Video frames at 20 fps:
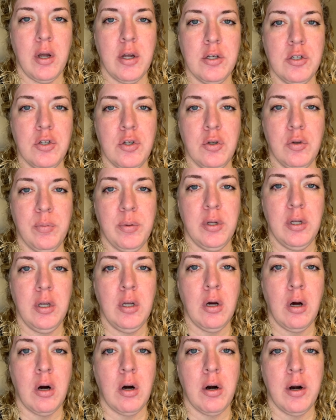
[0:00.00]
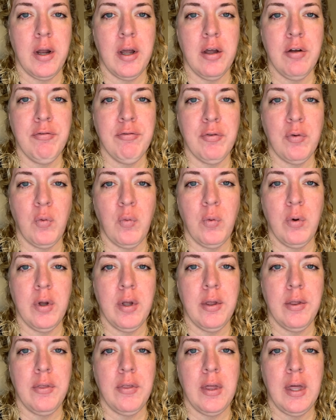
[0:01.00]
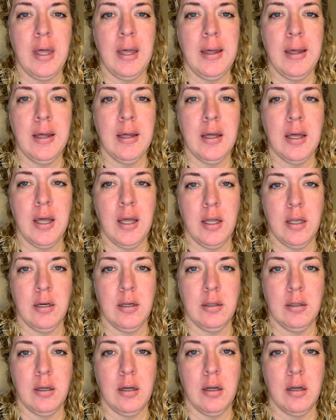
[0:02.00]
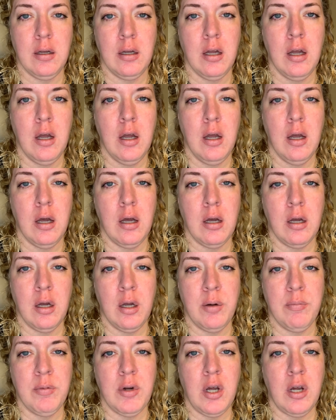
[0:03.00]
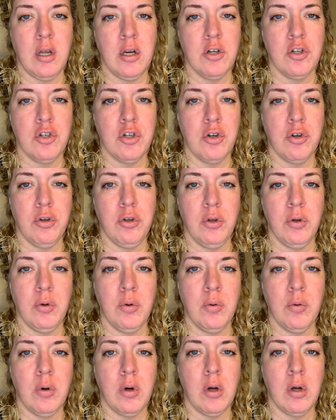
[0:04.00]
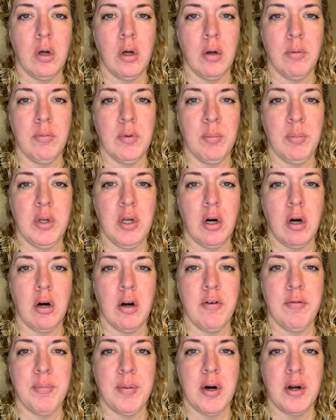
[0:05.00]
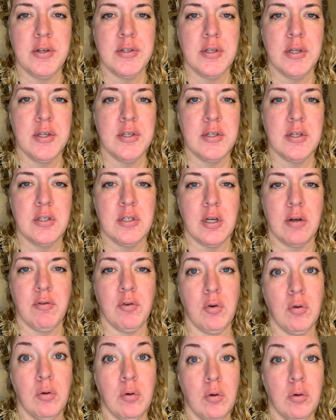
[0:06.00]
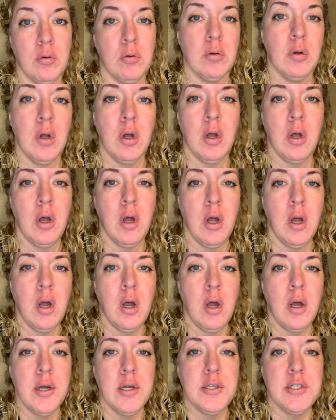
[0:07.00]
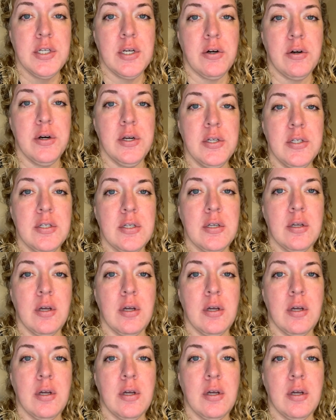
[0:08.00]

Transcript: do PRF with a cannula. I'm not going to show you the PRF process because I have a whole series